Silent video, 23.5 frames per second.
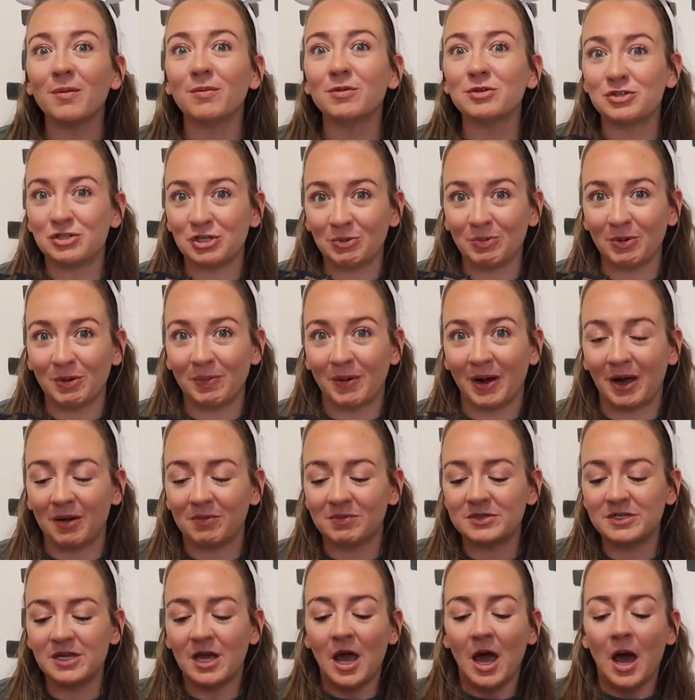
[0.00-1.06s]
Super
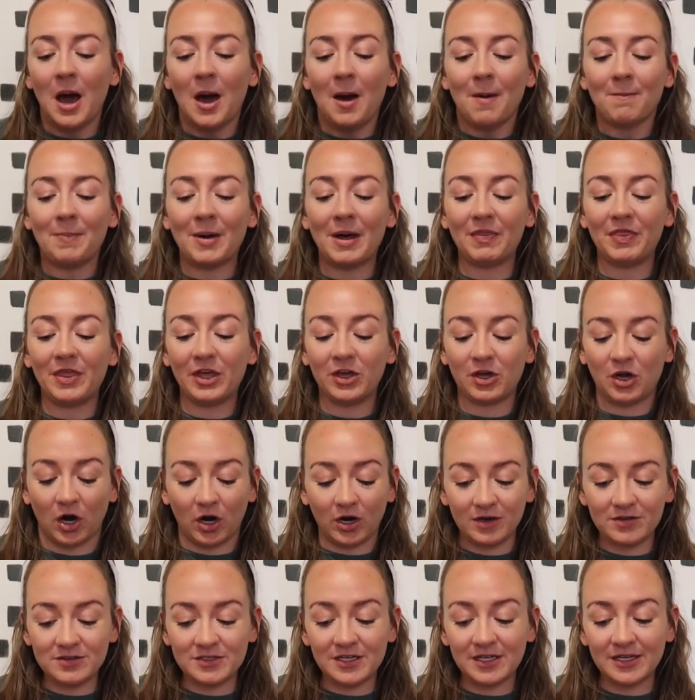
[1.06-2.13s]
pumped. But the
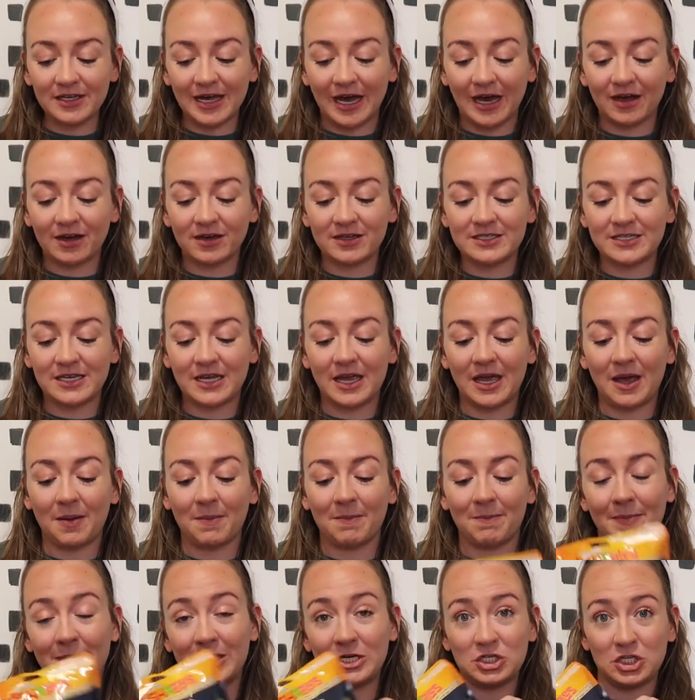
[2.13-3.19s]
Guardians of the Galaxy
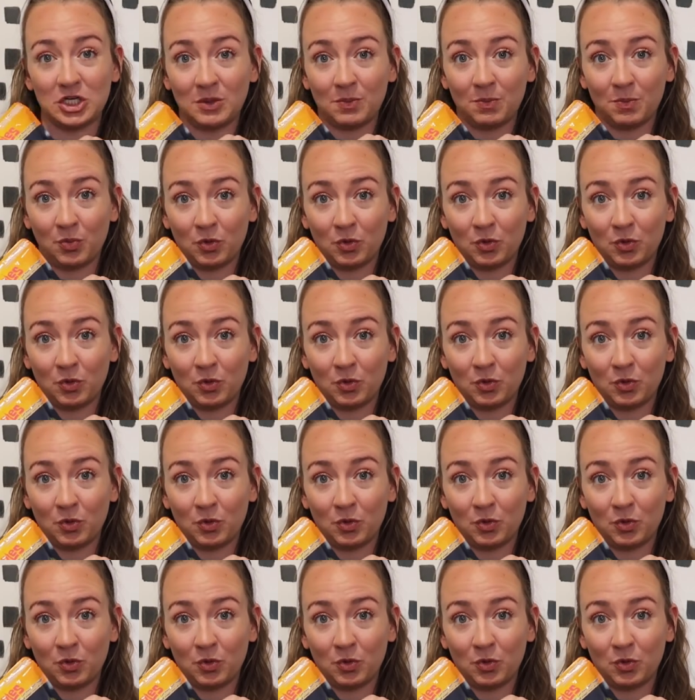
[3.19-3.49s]
Mission